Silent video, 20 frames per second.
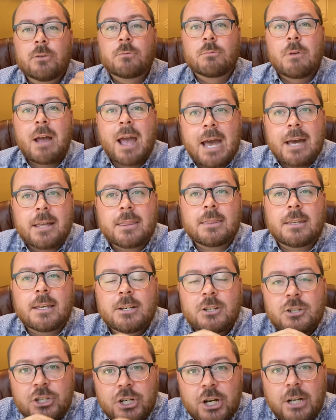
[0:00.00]
wrath
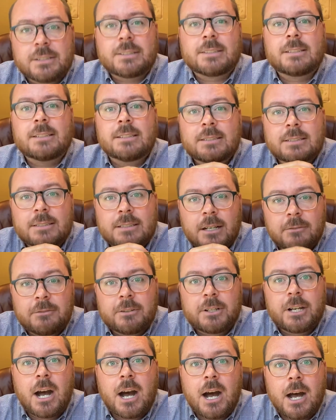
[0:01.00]
and justice
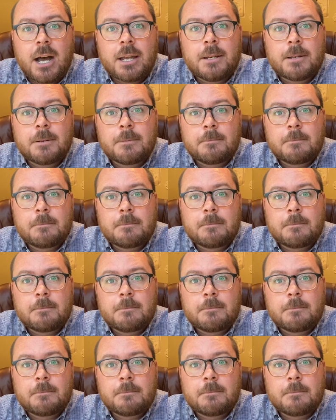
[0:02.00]
of God.